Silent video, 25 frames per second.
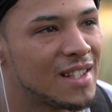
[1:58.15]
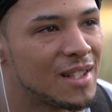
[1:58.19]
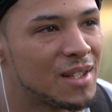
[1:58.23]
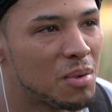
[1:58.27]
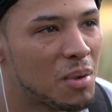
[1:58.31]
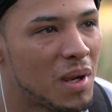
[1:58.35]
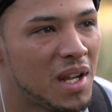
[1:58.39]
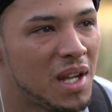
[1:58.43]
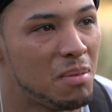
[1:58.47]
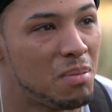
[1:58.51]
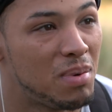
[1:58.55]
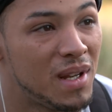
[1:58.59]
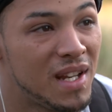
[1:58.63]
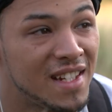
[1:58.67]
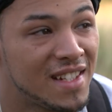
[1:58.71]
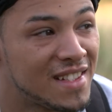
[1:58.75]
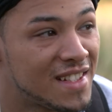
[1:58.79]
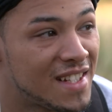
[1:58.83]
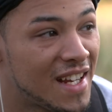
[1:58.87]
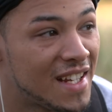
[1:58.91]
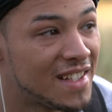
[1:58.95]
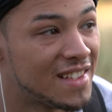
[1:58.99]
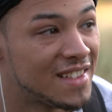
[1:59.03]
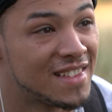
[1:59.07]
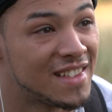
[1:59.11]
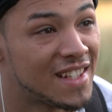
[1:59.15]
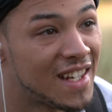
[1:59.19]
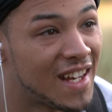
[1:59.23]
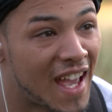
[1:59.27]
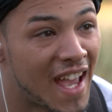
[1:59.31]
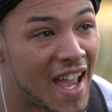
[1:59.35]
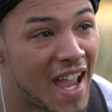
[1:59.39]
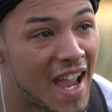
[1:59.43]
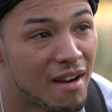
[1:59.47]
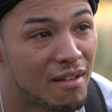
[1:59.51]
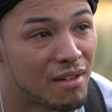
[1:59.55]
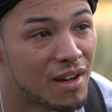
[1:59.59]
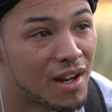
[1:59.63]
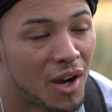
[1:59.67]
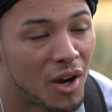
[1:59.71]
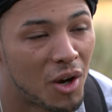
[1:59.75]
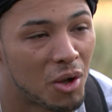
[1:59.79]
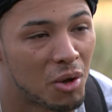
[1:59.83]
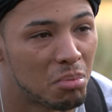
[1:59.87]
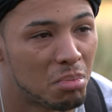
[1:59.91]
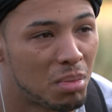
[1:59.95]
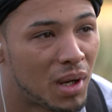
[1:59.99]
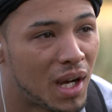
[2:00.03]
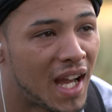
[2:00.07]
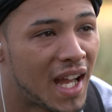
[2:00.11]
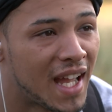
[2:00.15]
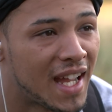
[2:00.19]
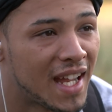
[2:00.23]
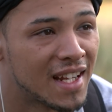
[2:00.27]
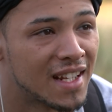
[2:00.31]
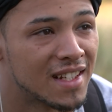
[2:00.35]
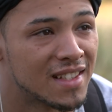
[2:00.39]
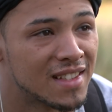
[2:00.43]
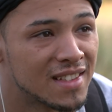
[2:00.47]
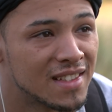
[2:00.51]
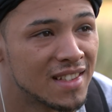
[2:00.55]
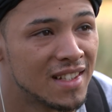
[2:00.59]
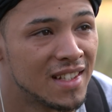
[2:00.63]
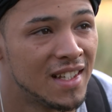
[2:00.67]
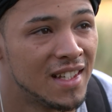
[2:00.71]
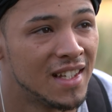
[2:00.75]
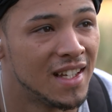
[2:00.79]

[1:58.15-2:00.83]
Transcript: 20 police chases in the area on bikes.